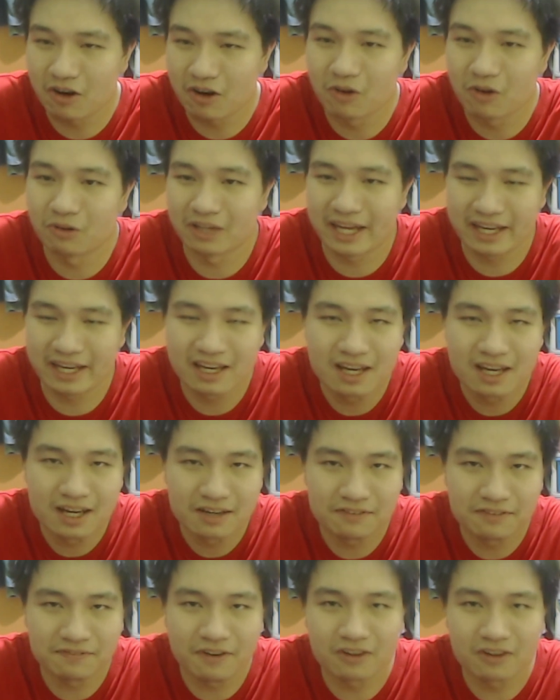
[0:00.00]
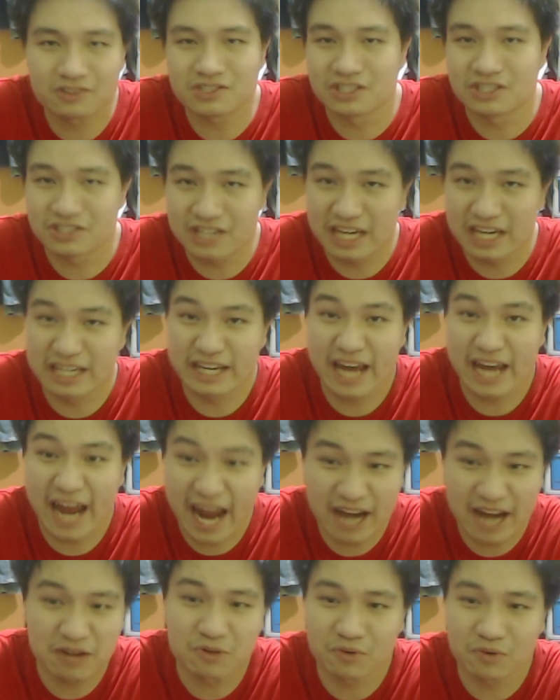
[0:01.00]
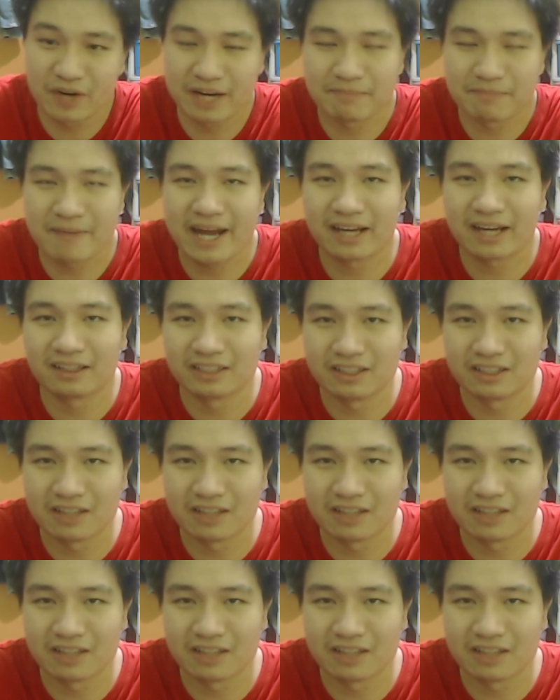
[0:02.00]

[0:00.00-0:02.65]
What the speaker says: oh, like Foxy's getting angry at Mangle,